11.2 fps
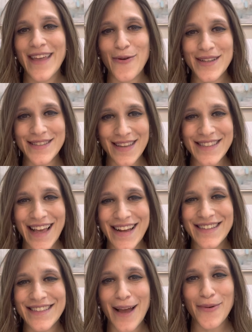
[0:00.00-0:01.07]
That was the
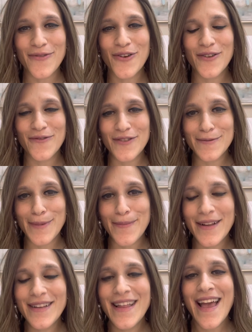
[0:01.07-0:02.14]
second type of confused
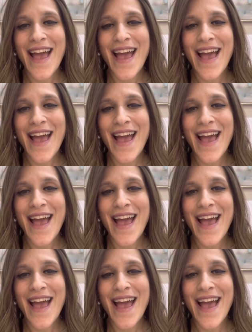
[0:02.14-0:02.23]
people.